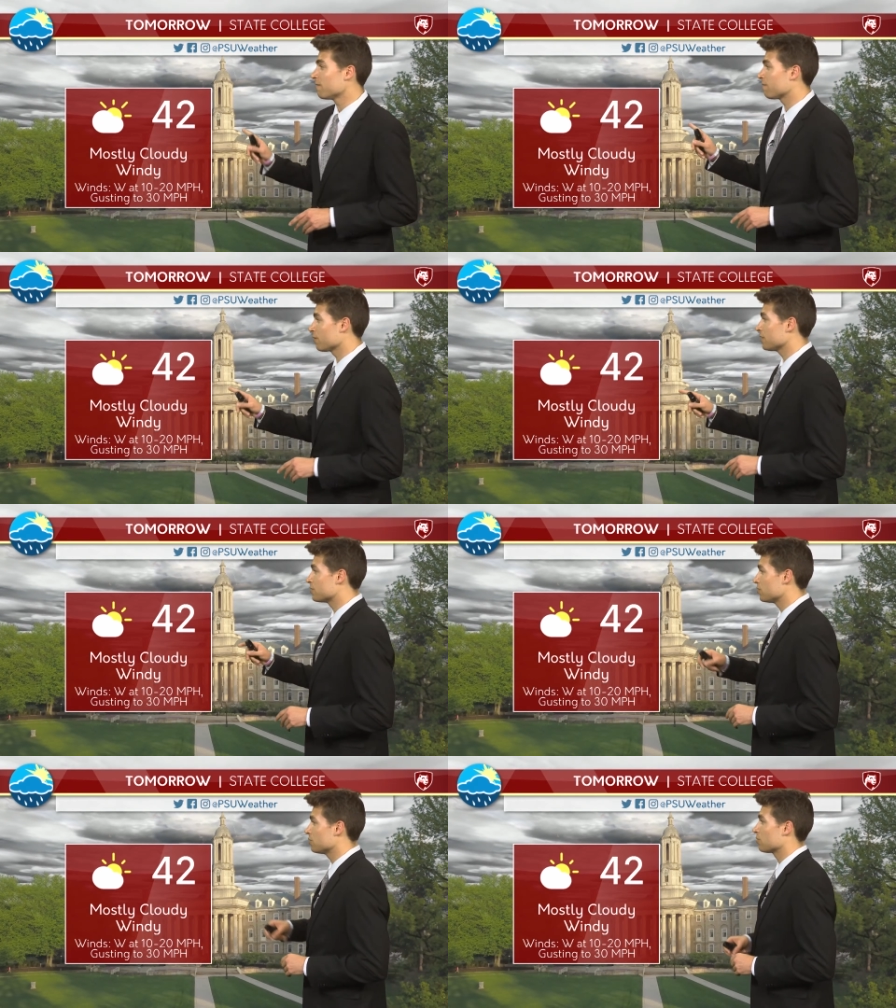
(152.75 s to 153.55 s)

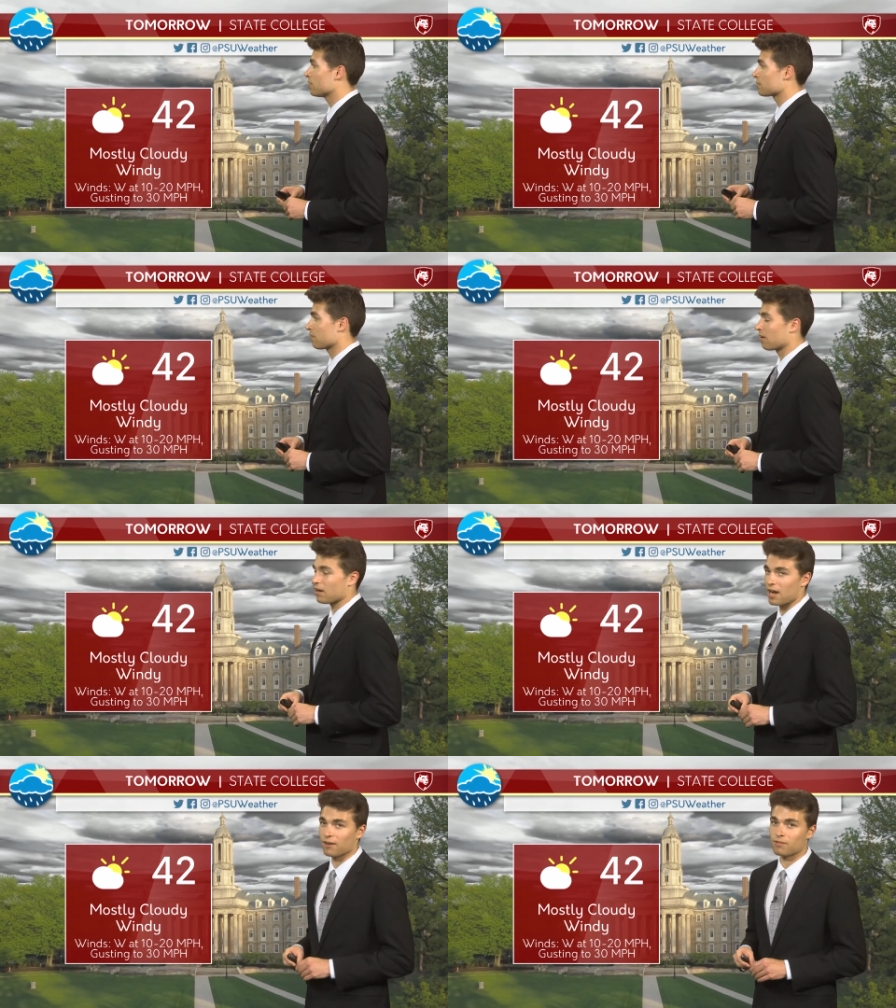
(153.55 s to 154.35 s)
42 degrees for our
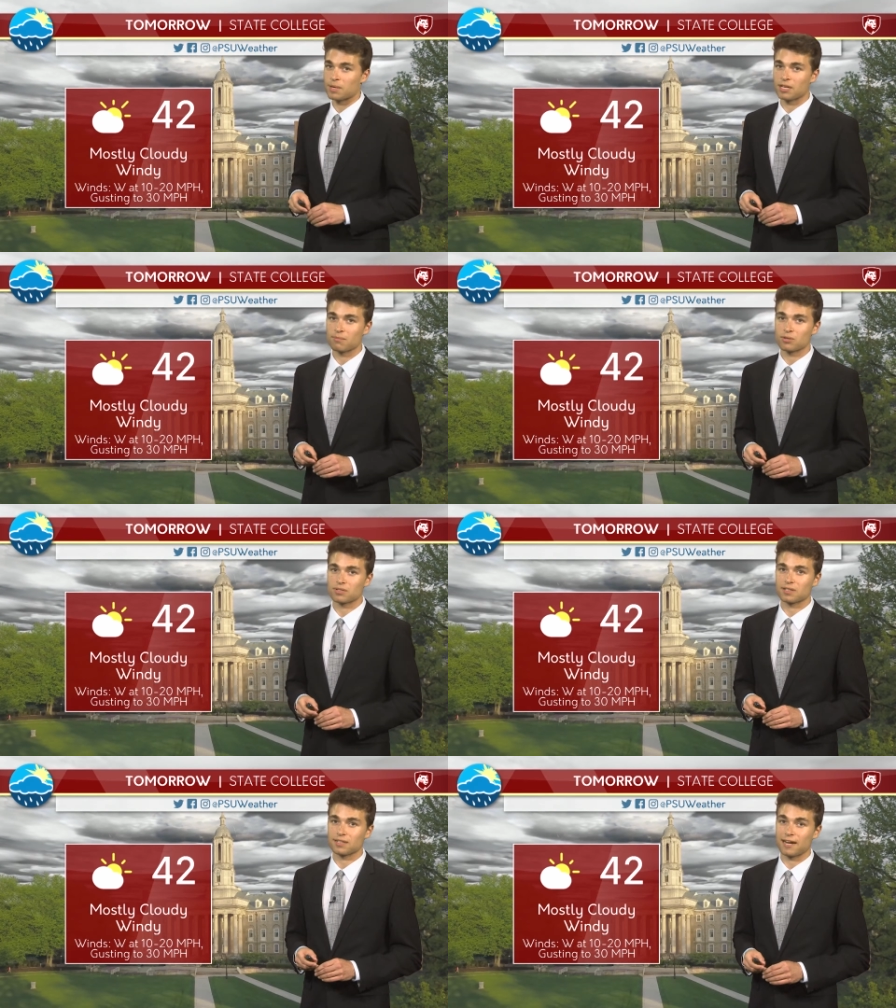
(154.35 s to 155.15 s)
high, remaining
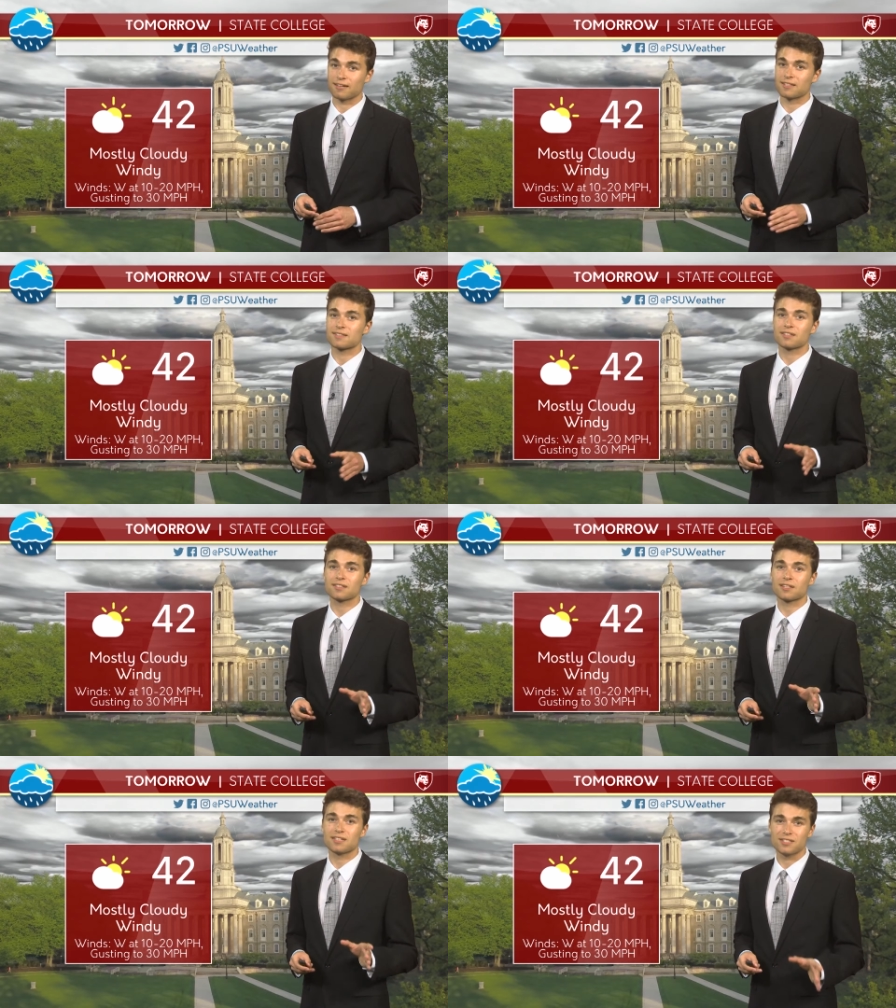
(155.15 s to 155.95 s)
mostly cloudy. The
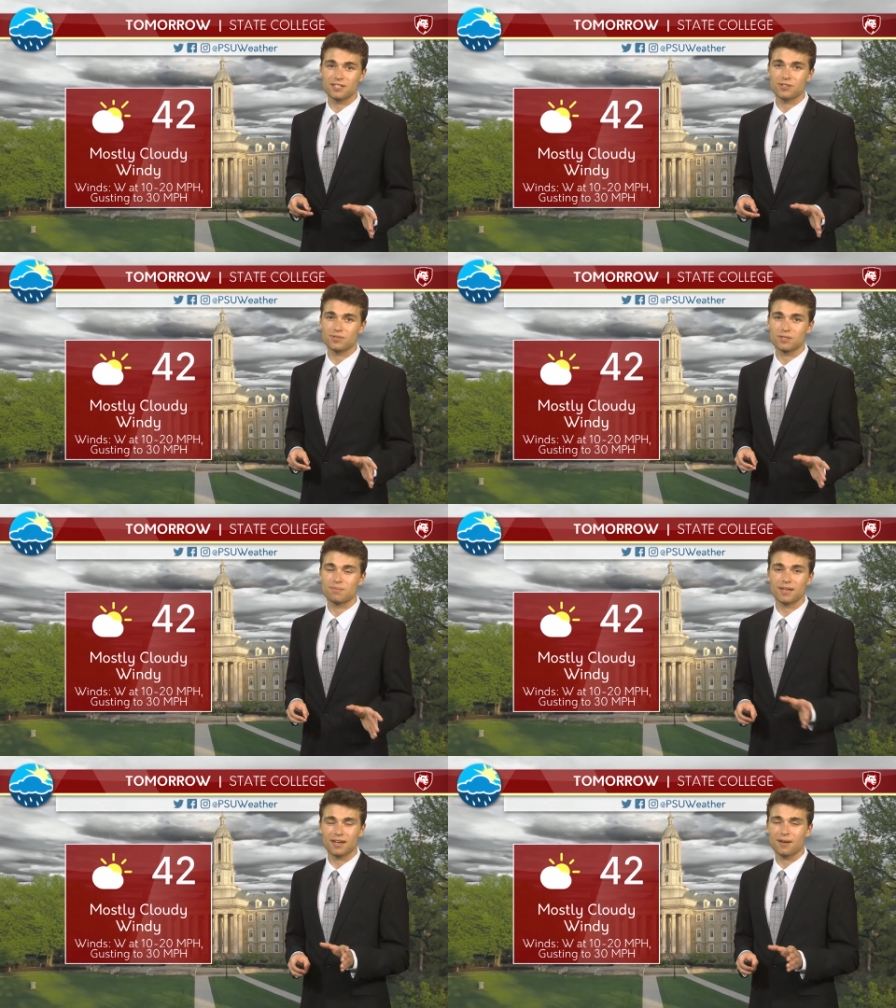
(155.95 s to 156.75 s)
sun continues to
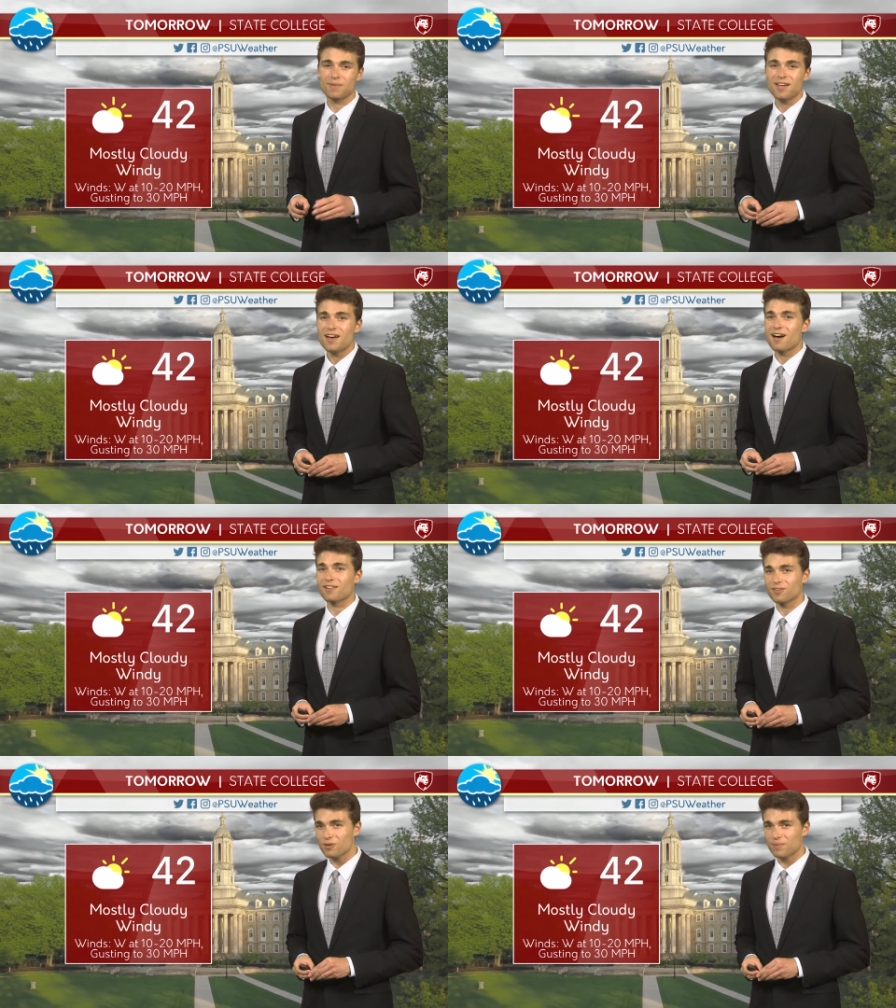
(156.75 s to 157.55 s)
pick up
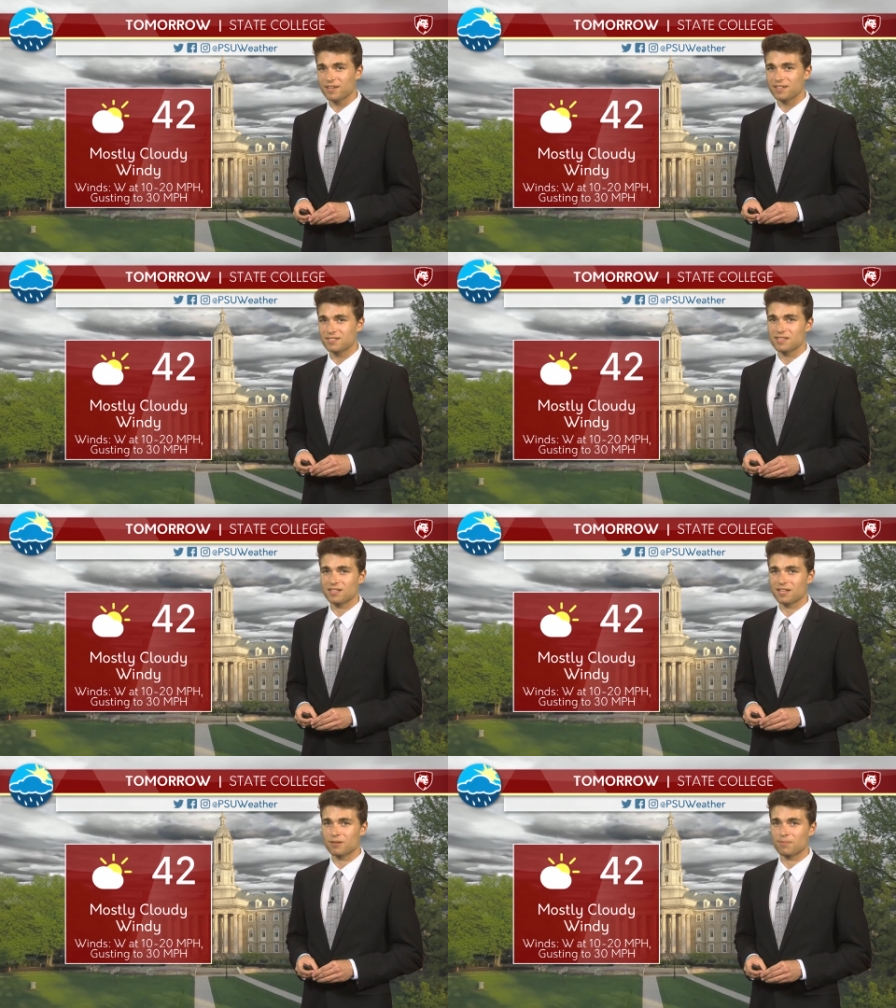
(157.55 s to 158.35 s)
a little bit into
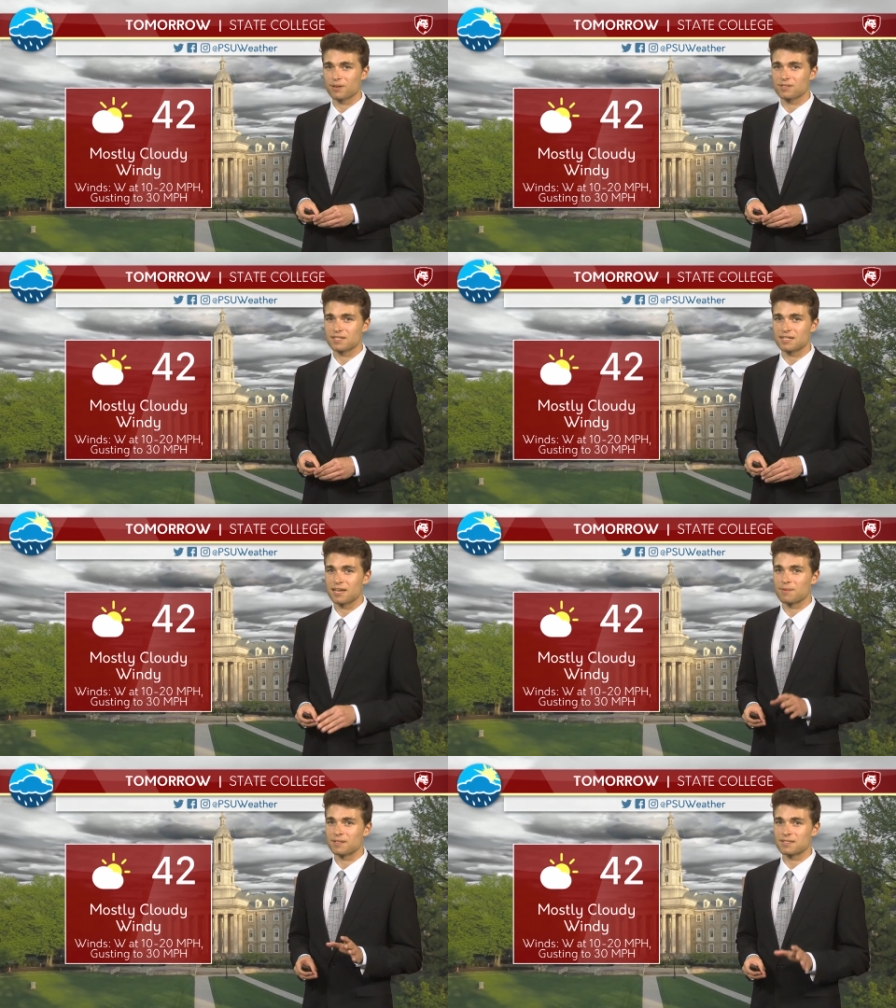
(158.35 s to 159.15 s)
the later parts of the
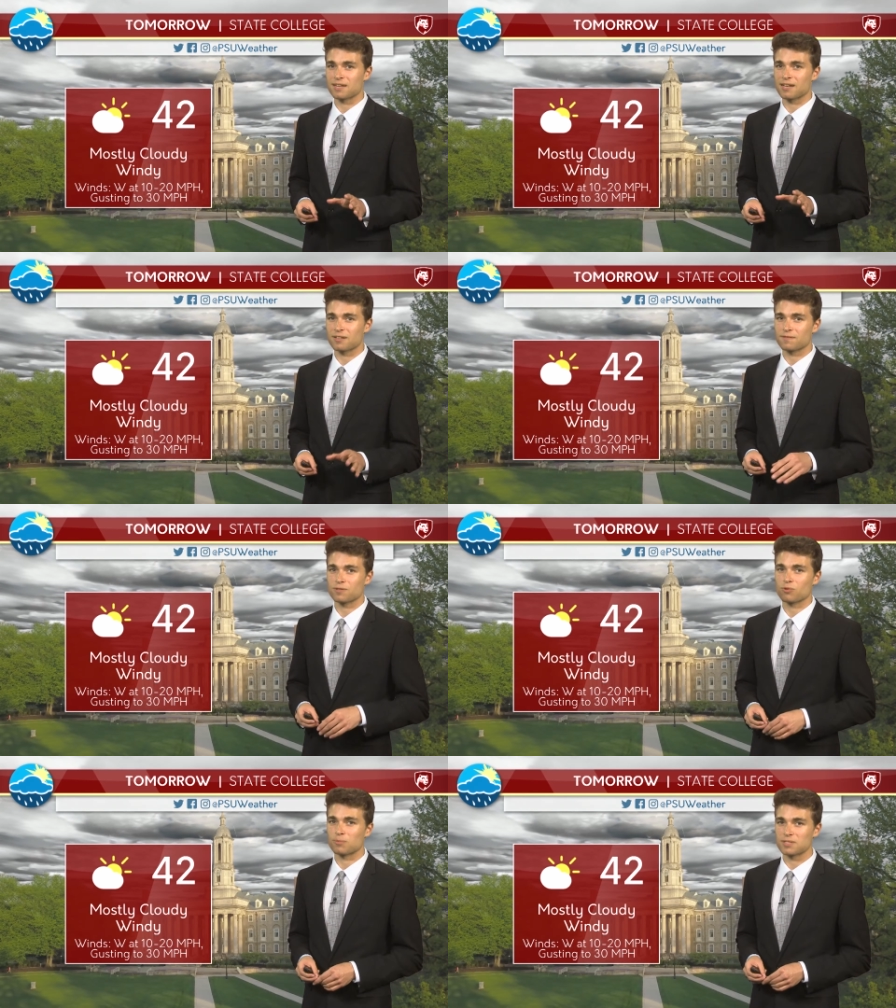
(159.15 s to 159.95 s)
day, but it's not enough
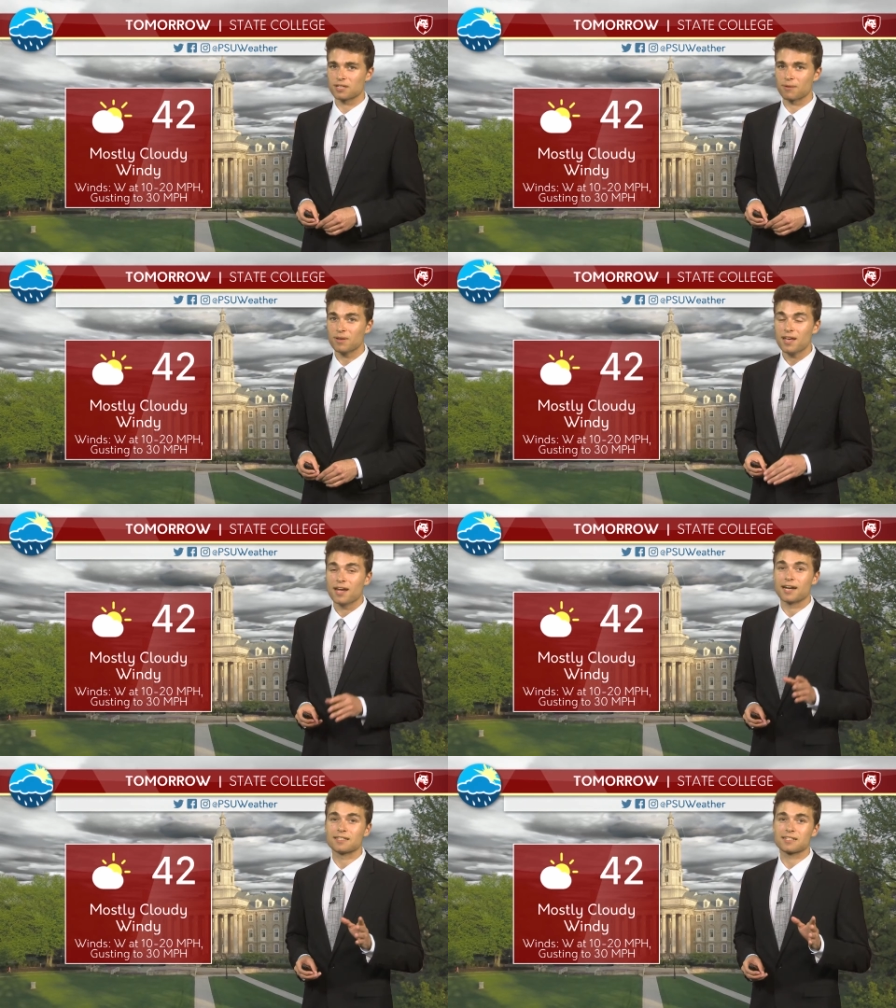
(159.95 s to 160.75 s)
to warm us up,
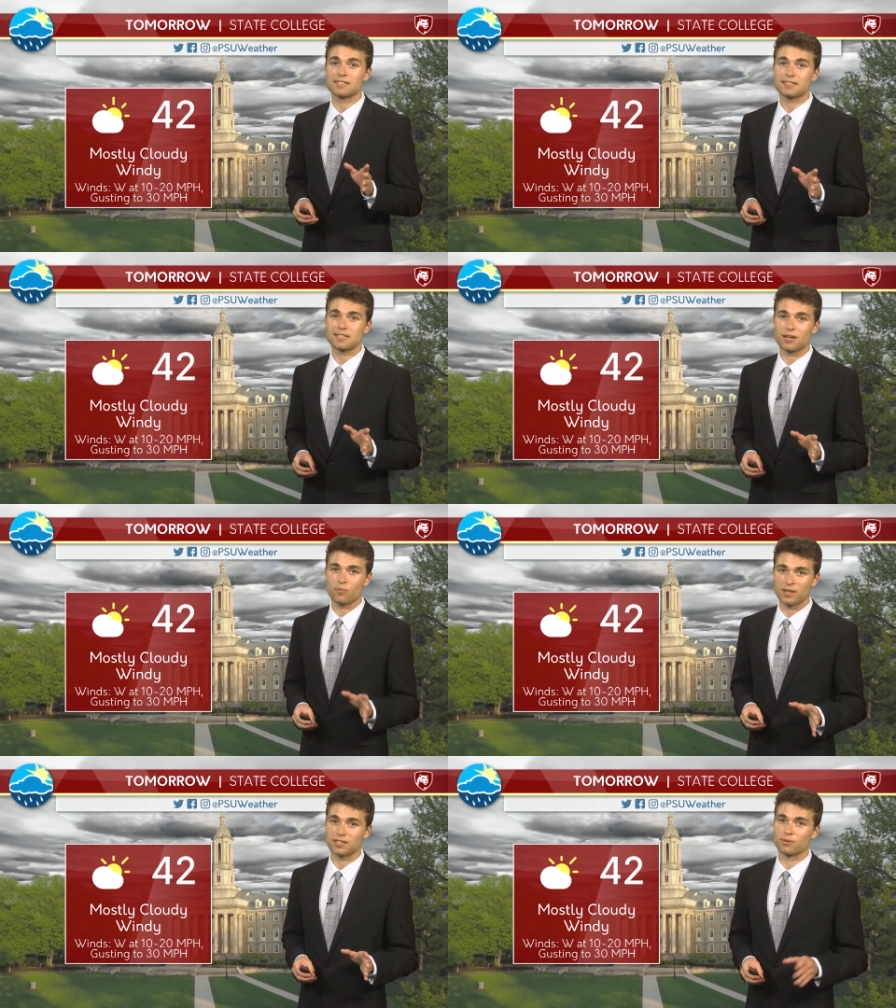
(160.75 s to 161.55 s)
and it's going to stay
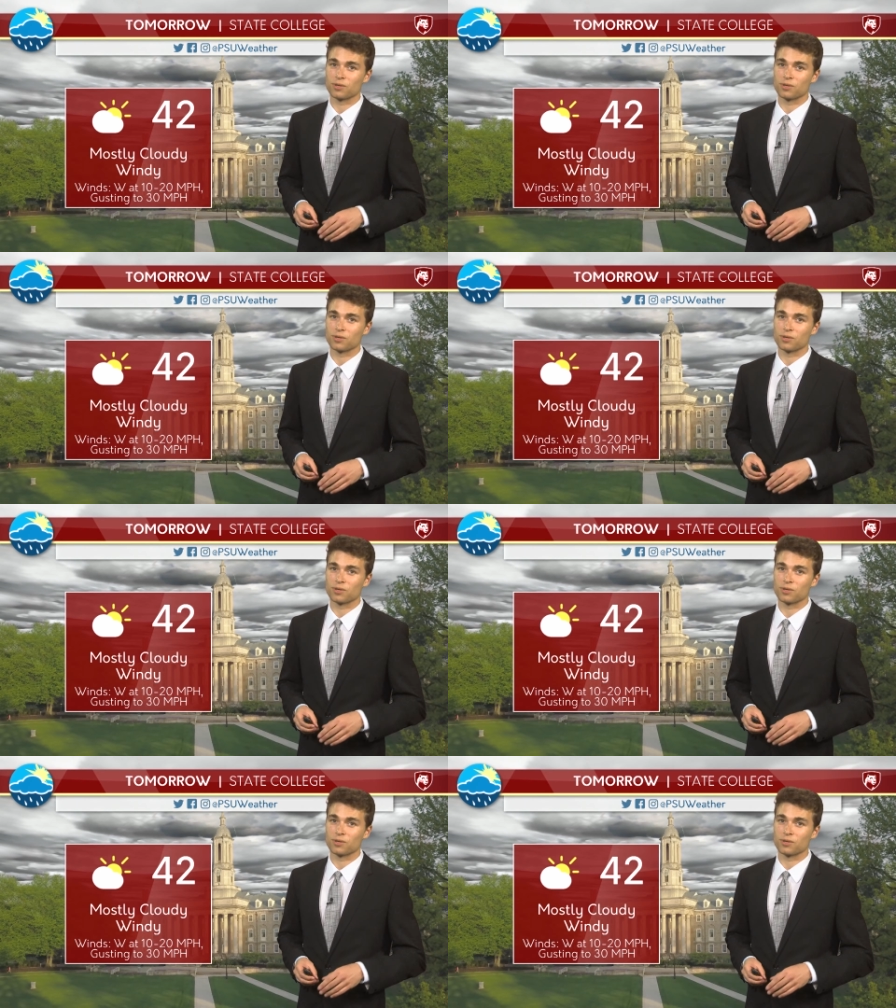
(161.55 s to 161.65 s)
windy.